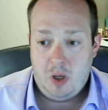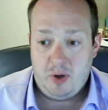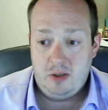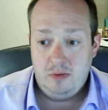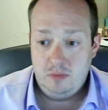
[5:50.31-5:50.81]

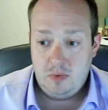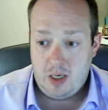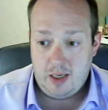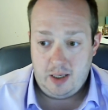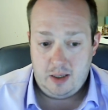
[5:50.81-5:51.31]
I'm good.
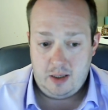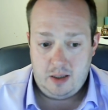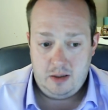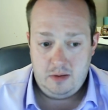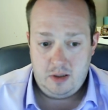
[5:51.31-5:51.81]

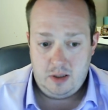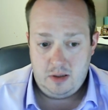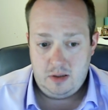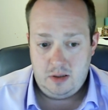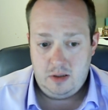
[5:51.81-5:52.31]

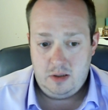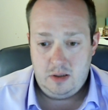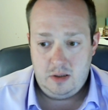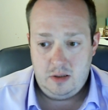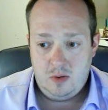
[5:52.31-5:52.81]

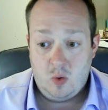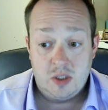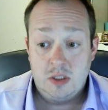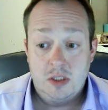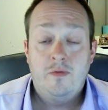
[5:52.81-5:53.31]
It
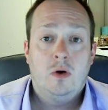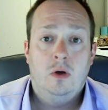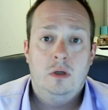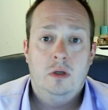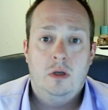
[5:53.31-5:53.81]
wasn't
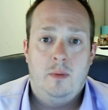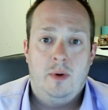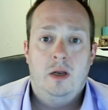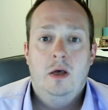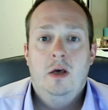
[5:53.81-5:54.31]
difficult. I
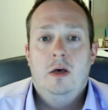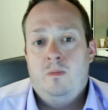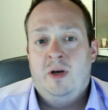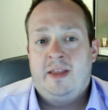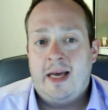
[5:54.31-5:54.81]
mean,
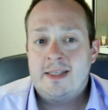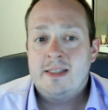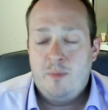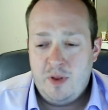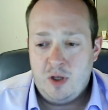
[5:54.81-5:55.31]
but
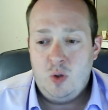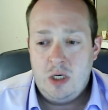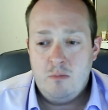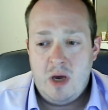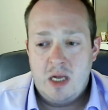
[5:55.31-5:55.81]
that's something you
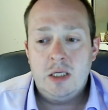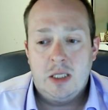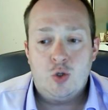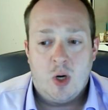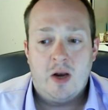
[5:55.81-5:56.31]
need to
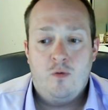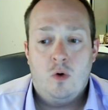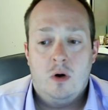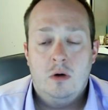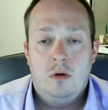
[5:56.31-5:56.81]
mentally train
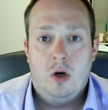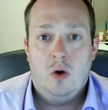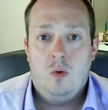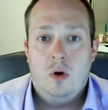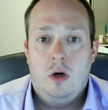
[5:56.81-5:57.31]
for, you
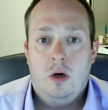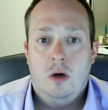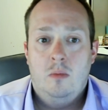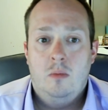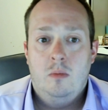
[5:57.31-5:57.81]
know,
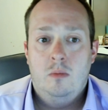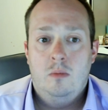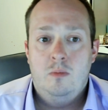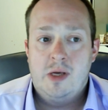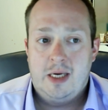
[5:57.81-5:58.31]

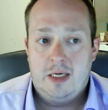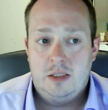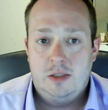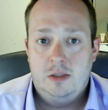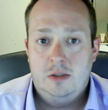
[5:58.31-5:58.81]

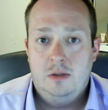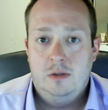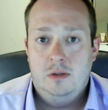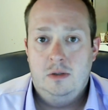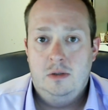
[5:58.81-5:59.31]
because
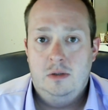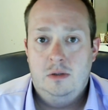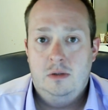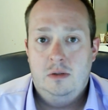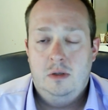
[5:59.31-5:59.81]

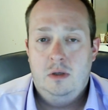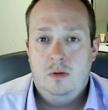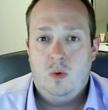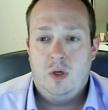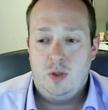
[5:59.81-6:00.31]

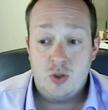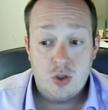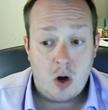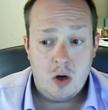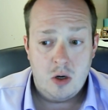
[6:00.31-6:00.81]
when you
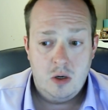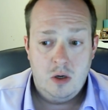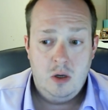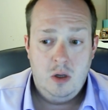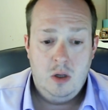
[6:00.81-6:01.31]
start,
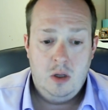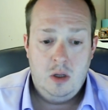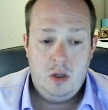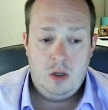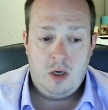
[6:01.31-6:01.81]

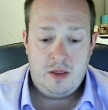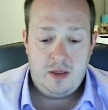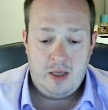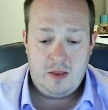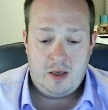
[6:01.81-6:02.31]
I
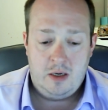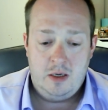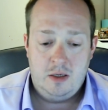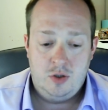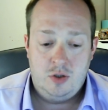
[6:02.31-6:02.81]
think that